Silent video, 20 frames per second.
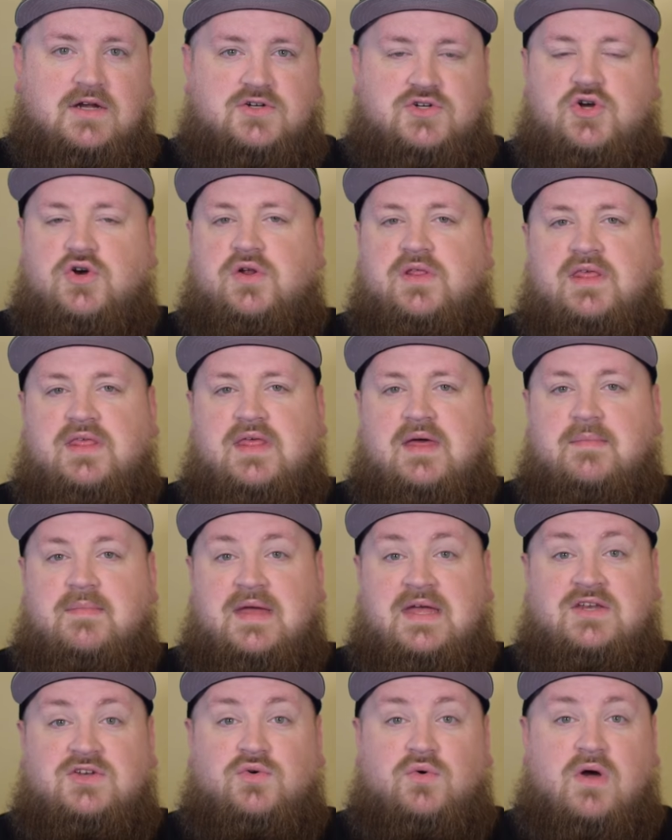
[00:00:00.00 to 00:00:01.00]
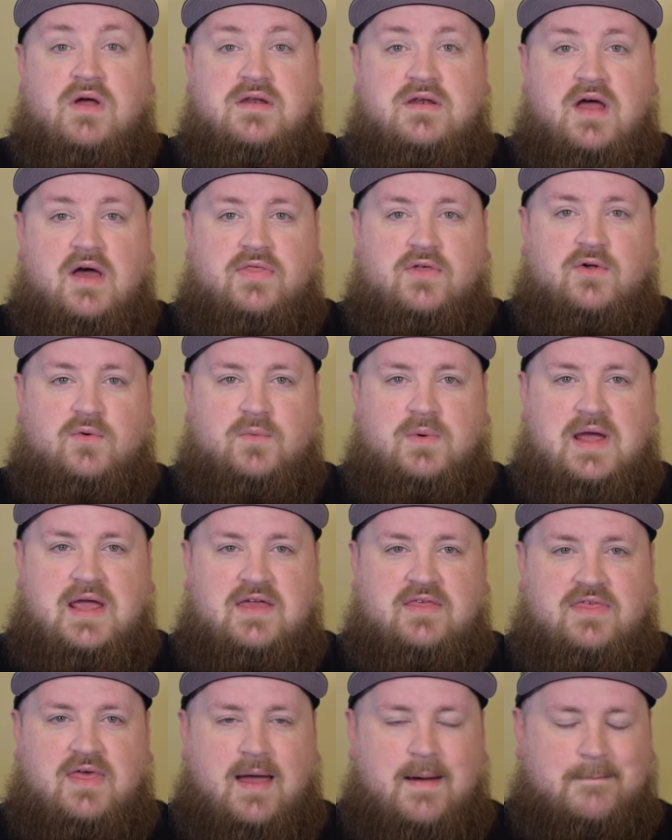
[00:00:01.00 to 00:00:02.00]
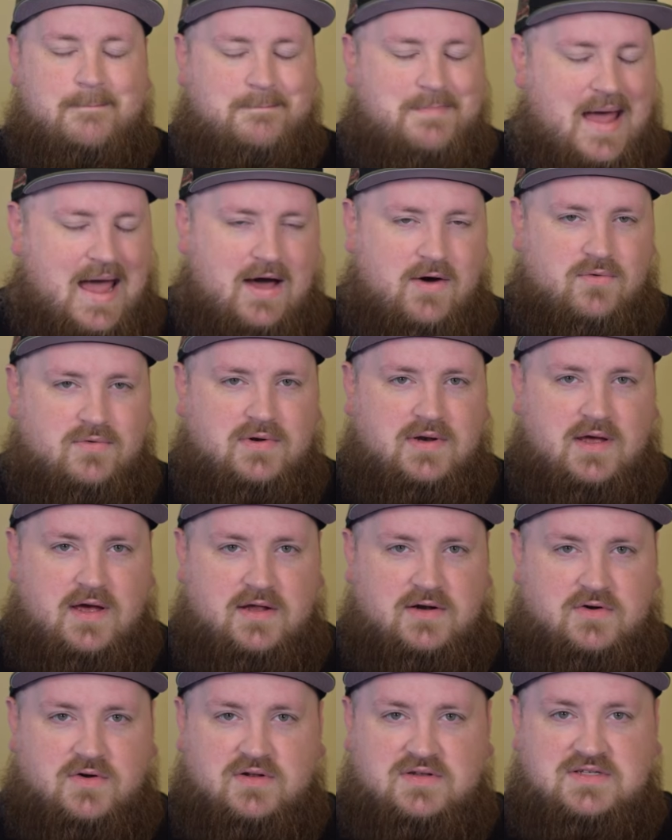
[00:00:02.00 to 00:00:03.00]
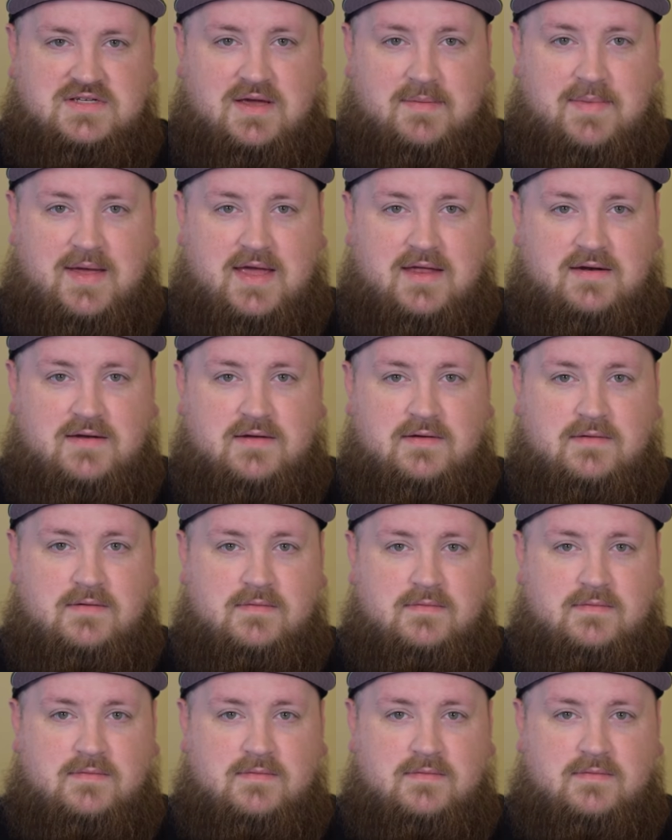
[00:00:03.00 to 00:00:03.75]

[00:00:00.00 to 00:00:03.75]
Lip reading: turning them into another Wraith bound under its command.